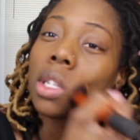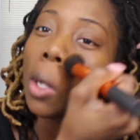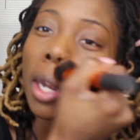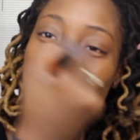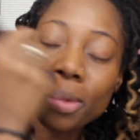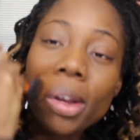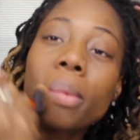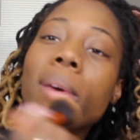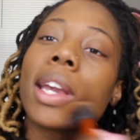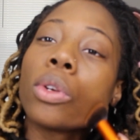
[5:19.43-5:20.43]
So that's
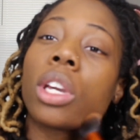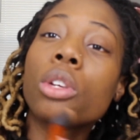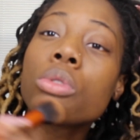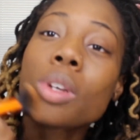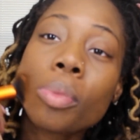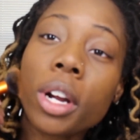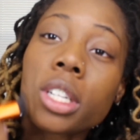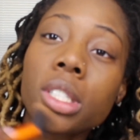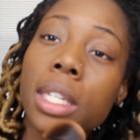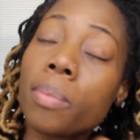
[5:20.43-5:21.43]
one way. You can use a
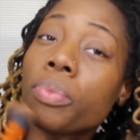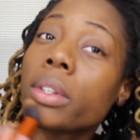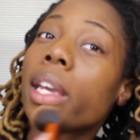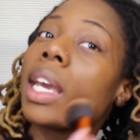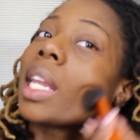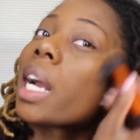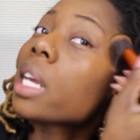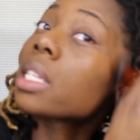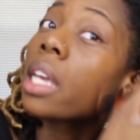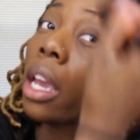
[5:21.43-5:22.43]
brush. And like
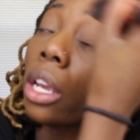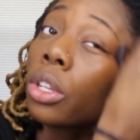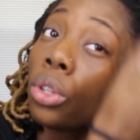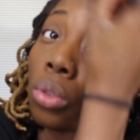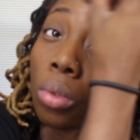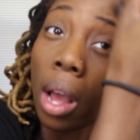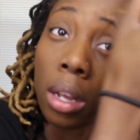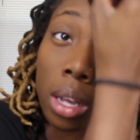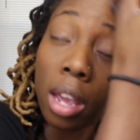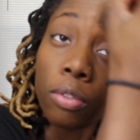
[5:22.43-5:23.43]
I said,
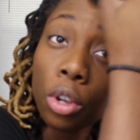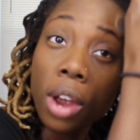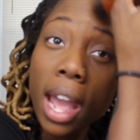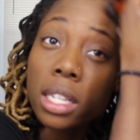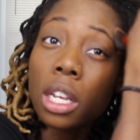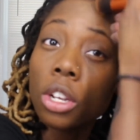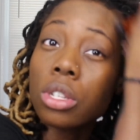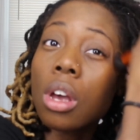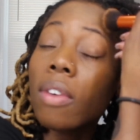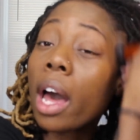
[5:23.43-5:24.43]
if you're asking
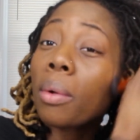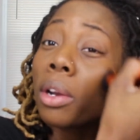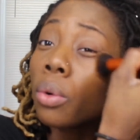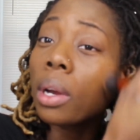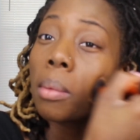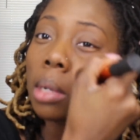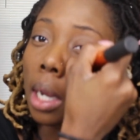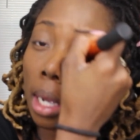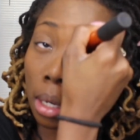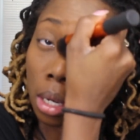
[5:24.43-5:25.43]
yourself, how do I know when I'm
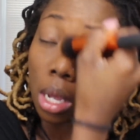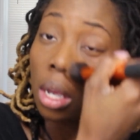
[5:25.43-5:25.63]
done?